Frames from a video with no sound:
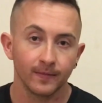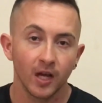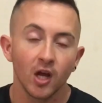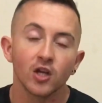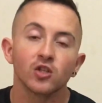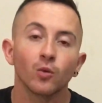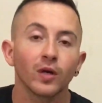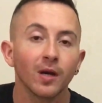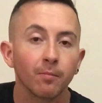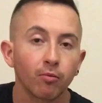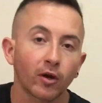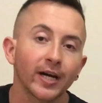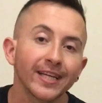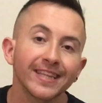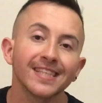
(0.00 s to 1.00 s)
So we're going to
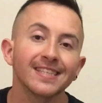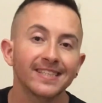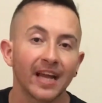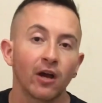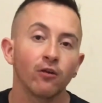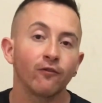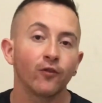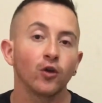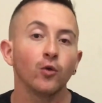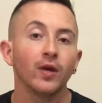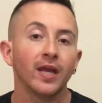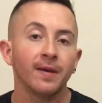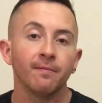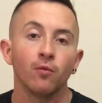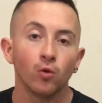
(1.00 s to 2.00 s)
break this down for you
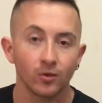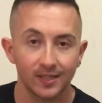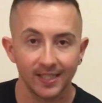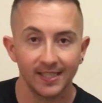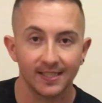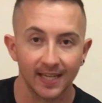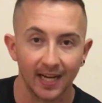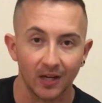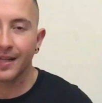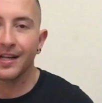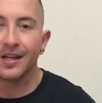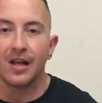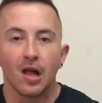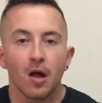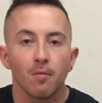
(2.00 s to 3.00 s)
in more detail.
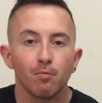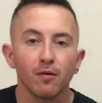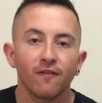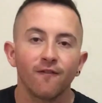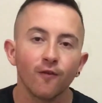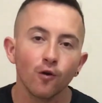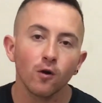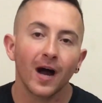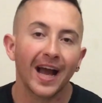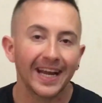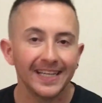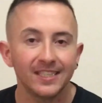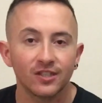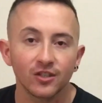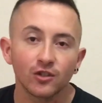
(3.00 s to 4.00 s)
Before
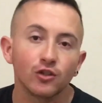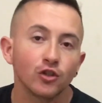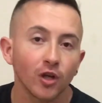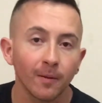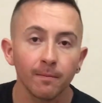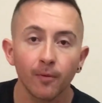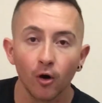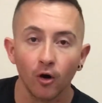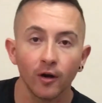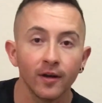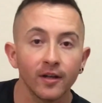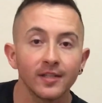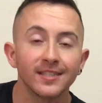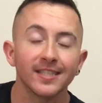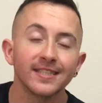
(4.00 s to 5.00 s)
haters jump on,
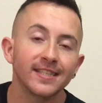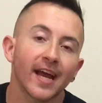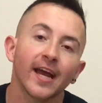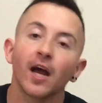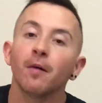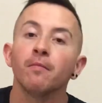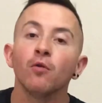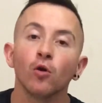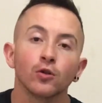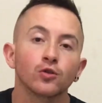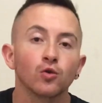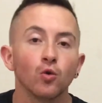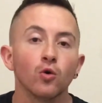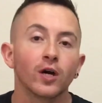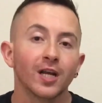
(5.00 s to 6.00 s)
today I'm not
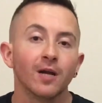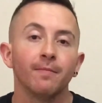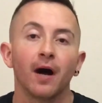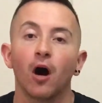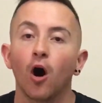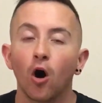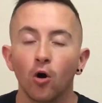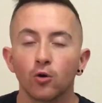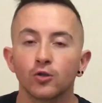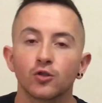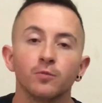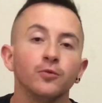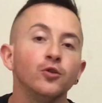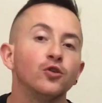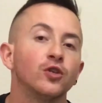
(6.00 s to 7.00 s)
talking about wholesome
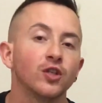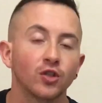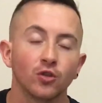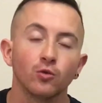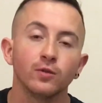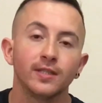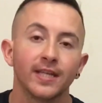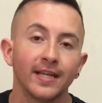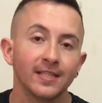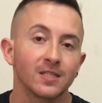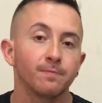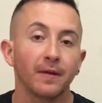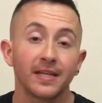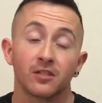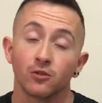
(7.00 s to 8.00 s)
nutritional
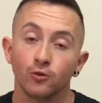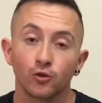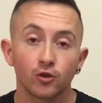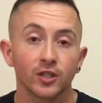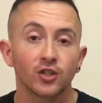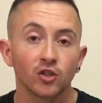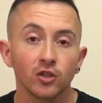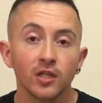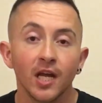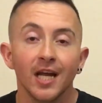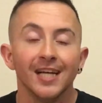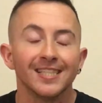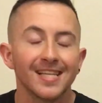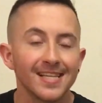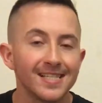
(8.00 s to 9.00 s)
dense-based nutrition.
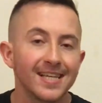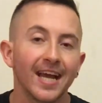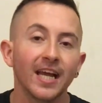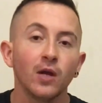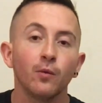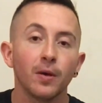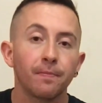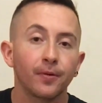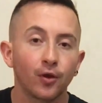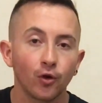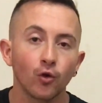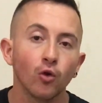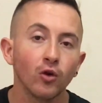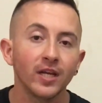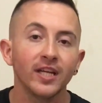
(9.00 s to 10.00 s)
Today we're
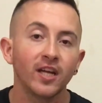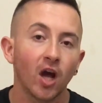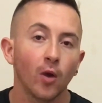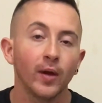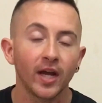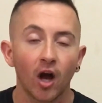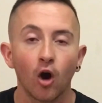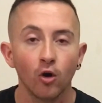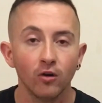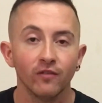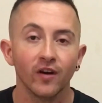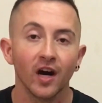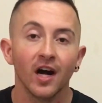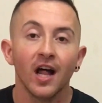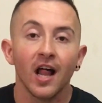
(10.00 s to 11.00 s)
purely going
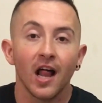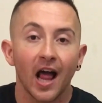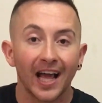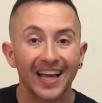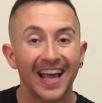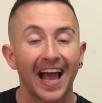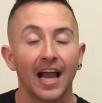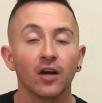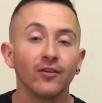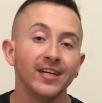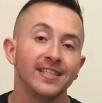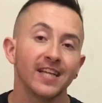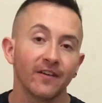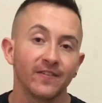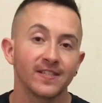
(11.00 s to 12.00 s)
over calorie
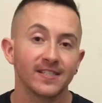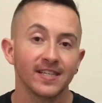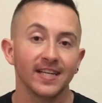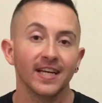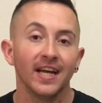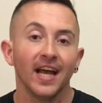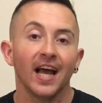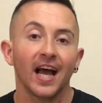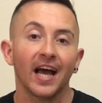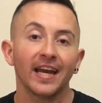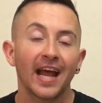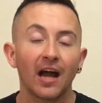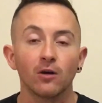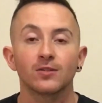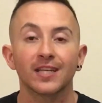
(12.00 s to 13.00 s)
deficit and
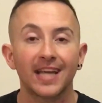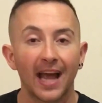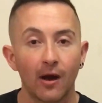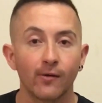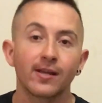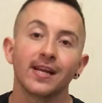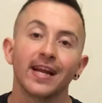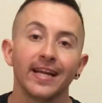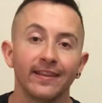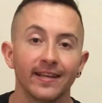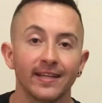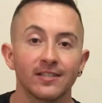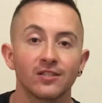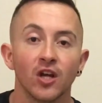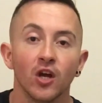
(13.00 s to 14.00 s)
how to calculate
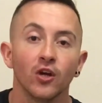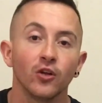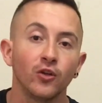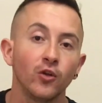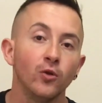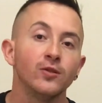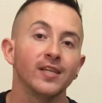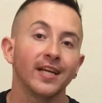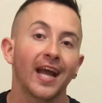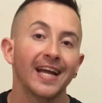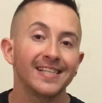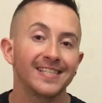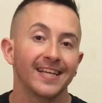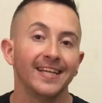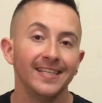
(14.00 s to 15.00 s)
this using a
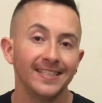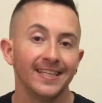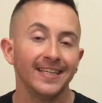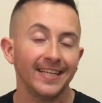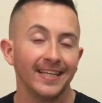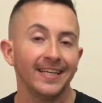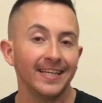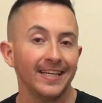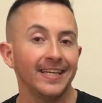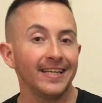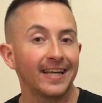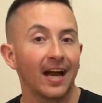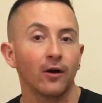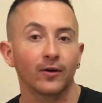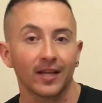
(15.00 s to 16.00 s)
TDEE
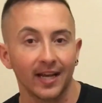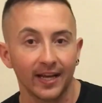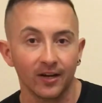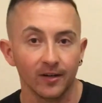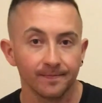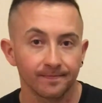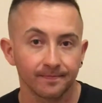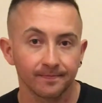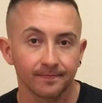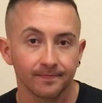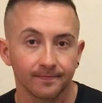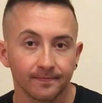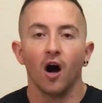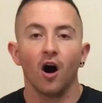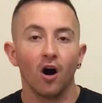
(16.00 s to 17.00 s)
calculator.
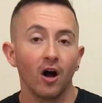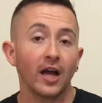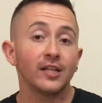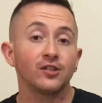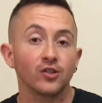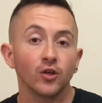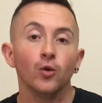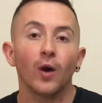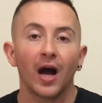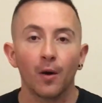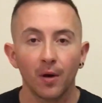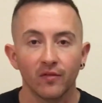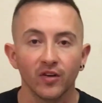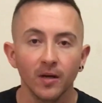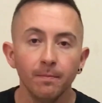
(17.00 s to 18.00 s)
I do,
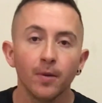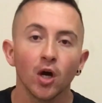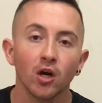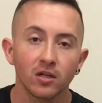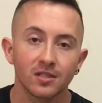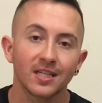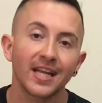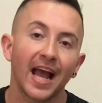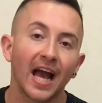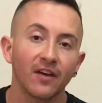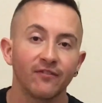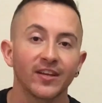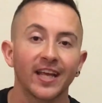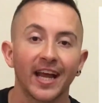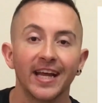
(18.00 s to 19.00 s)
however, personally
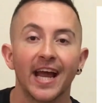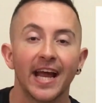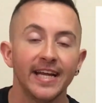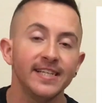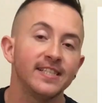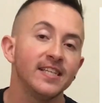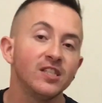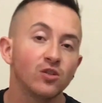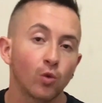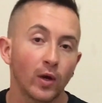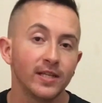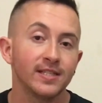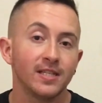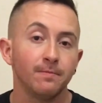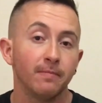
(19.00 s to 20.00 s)
advocate
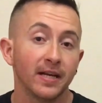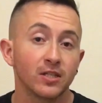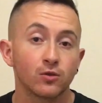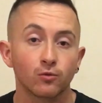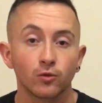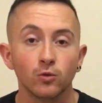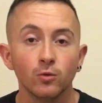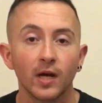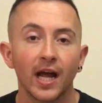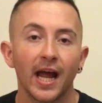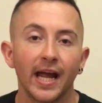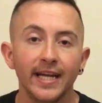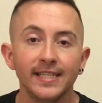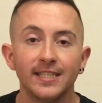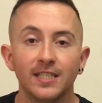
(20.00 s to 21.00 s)
80-20 based rule,
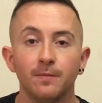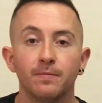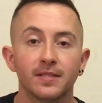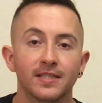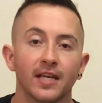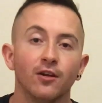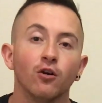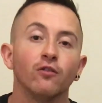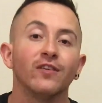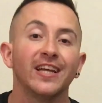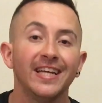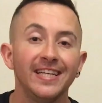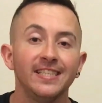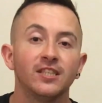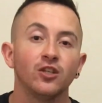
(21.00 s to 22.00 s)
80% of
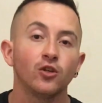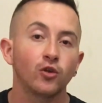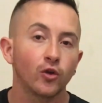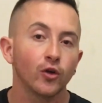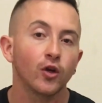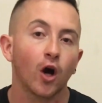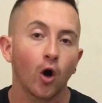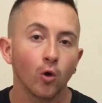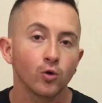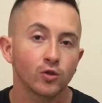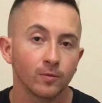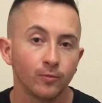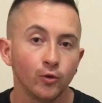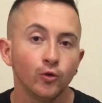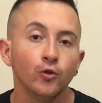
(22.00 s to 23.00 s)
eating good,
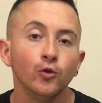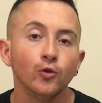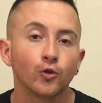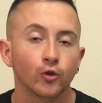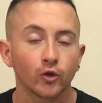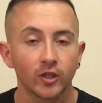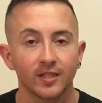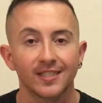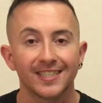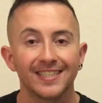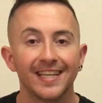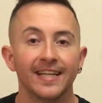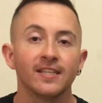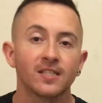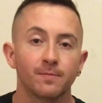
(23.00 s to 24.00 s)
wholesome,
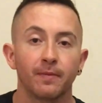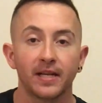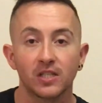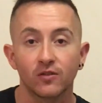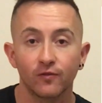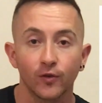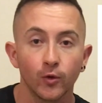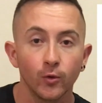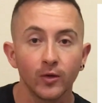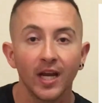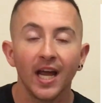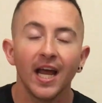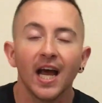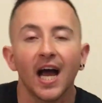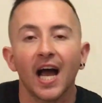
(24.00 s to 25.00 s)
nutrients-dense based food,
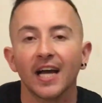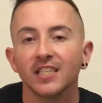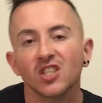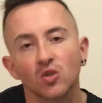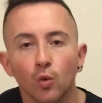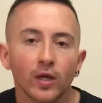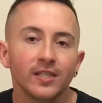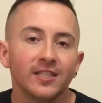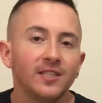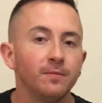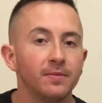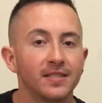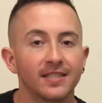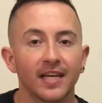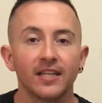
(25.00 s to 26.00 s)
and
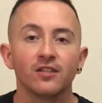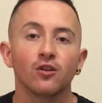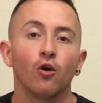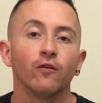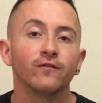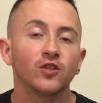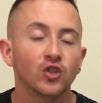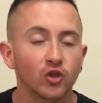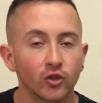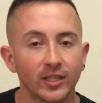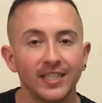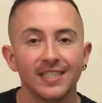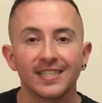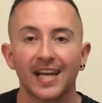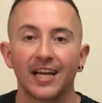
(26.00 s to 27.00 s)
20% of
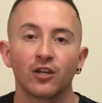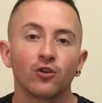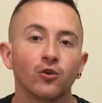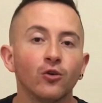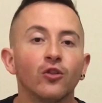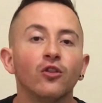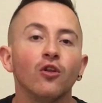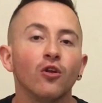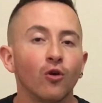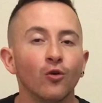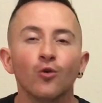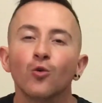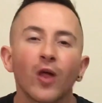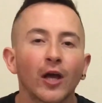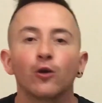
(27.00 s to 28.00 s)
treats and all
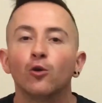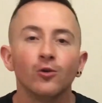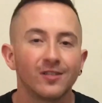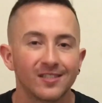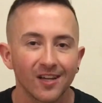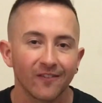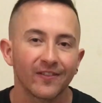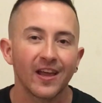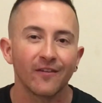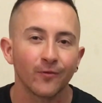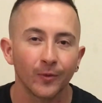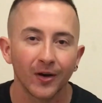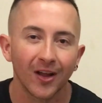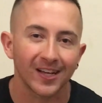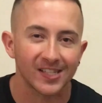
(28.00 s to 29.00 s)
that good stuff that everyone
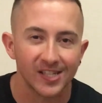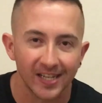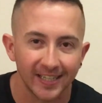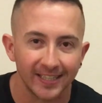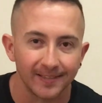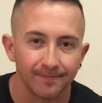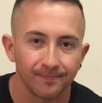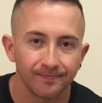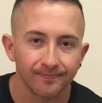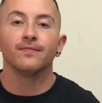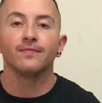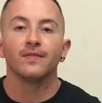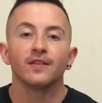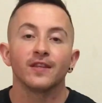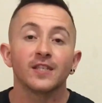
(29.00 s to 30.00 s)
likes to eat.
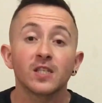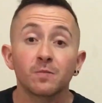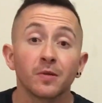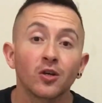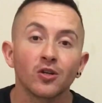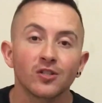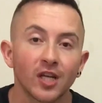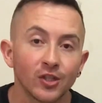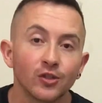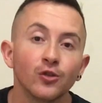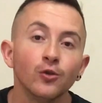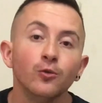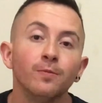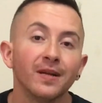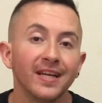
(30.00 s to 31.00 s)
This is because I
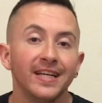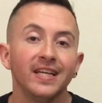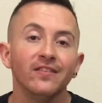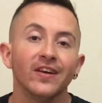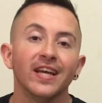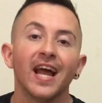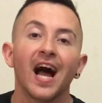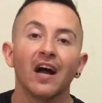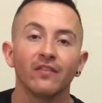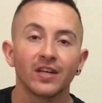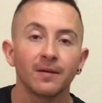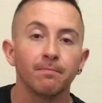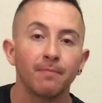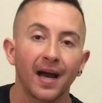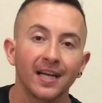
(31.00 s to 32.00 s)
do believe in
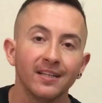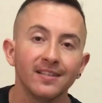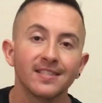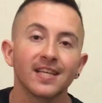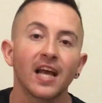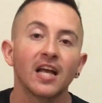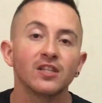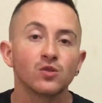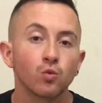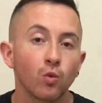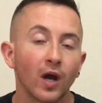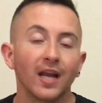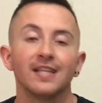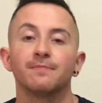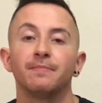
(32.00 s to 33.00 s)
having balance as
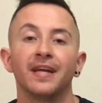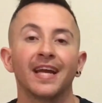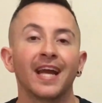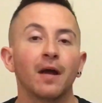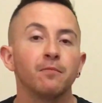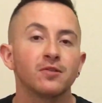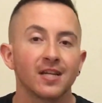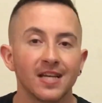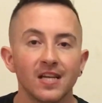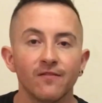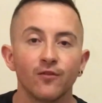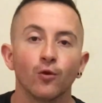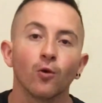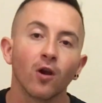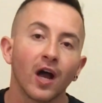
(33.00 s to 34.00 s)
well as being able to live
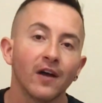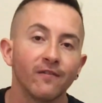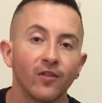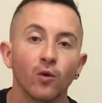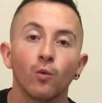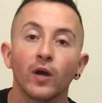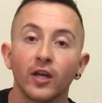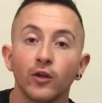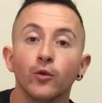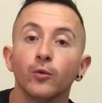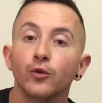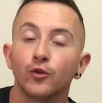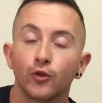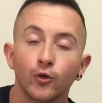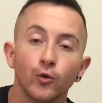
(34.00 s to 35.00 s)
your life the way you
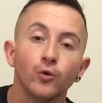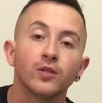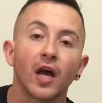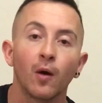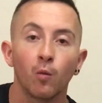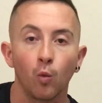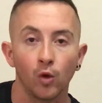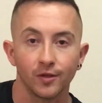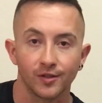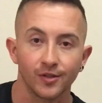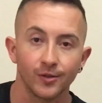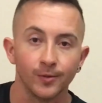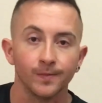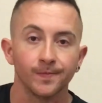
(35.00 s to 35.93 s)
would choose and want to.